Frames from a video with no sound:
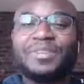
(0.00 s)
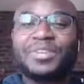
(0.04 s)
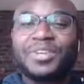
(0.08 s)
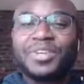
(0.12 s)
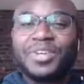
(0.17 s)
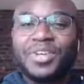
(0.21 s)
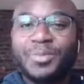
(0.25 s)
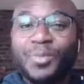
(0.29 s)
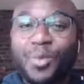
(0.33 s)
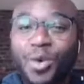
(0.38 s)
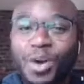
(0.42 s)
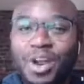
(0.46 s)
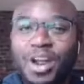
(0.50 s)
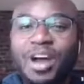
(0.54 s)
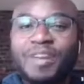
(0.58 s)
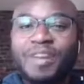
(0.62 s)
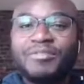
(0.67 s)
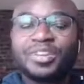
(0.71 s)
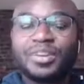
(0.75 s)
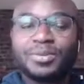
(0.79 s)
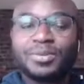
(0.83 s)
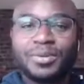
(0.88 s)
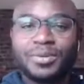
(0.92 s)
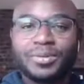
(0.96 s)
more
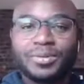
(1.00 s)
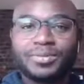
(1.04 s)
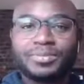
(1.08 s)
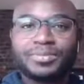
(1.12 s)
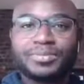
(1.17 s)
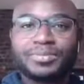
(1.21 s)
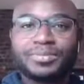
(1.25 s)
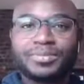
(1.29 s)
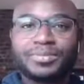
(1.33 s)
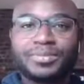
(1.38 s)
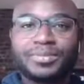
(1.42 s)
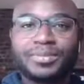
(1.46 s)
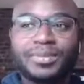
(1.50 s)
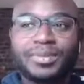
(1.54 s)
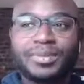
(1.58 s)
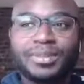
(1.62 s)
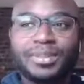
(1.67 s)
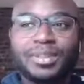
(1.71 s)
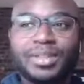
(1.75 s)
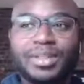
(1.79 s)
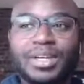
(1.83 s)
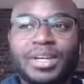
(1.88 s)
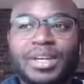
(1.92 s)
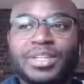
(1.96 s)
comfortable.
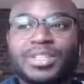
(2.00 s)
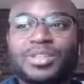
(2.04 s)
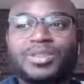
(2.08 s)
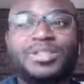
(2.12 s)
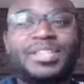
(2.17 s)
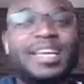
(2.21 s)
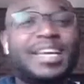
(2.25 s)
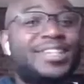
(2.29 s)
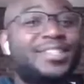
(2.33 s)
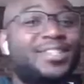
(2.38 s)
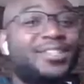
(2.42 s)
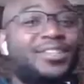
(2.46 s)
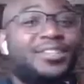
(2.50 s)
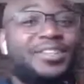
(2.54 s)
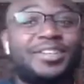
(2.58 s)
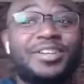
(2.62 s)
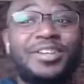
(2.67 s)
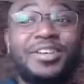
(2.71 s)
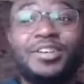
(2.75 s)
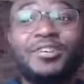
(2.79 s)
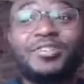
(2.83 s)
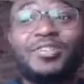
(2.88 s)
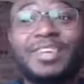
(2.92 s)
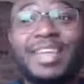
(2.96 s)
So changing
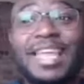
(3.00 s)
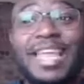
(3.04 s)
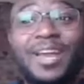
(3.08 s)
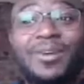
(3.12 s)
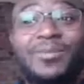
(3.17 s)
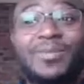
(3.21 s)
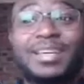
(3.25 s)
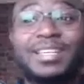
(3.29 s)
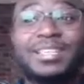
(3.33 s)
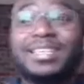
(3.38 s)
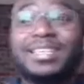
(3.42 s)
your language